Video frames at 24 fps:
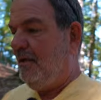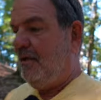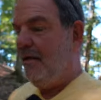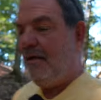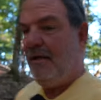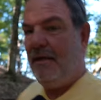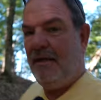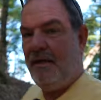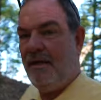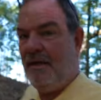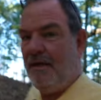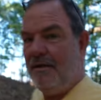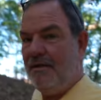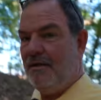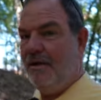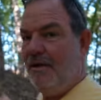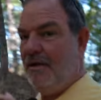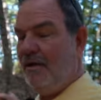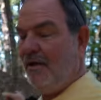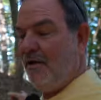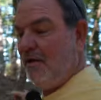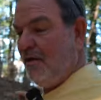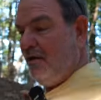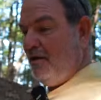And
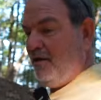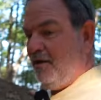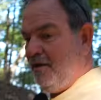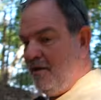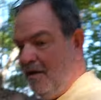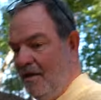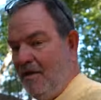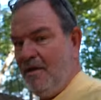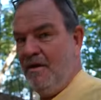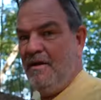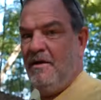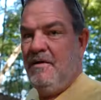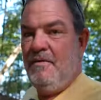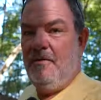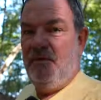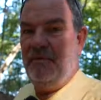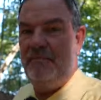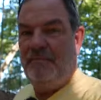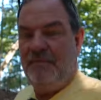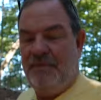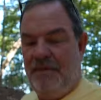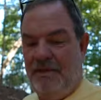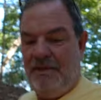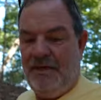
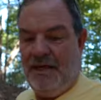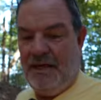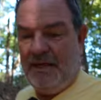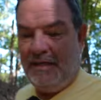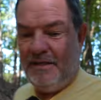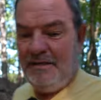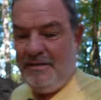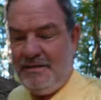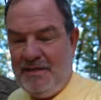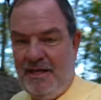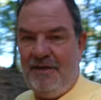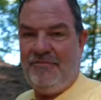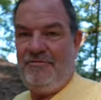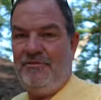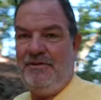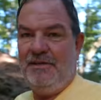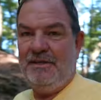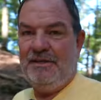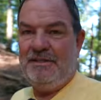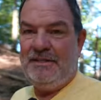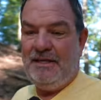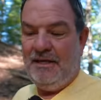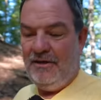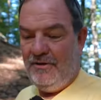I can
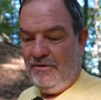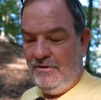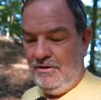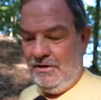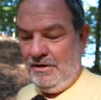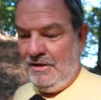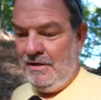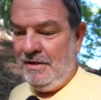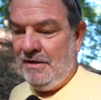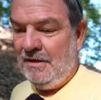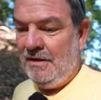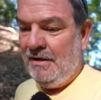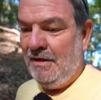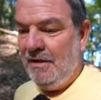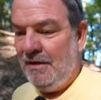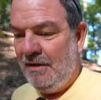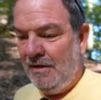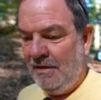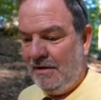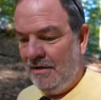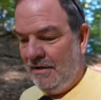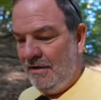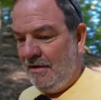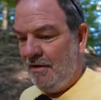definitely tell,
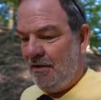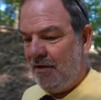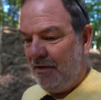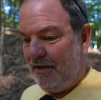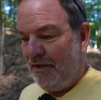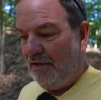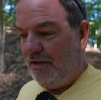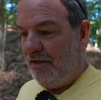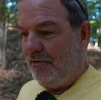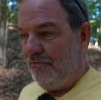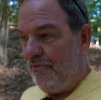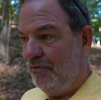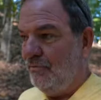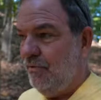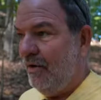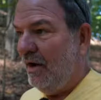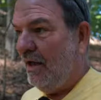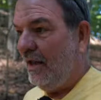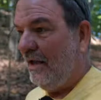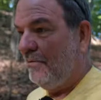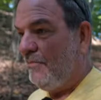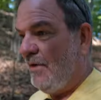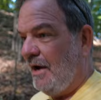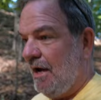even
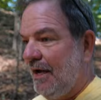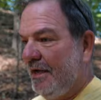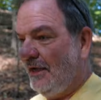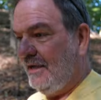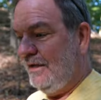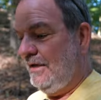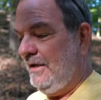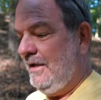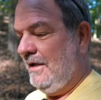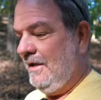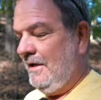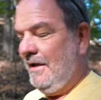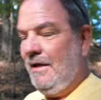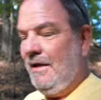while I'm hiking,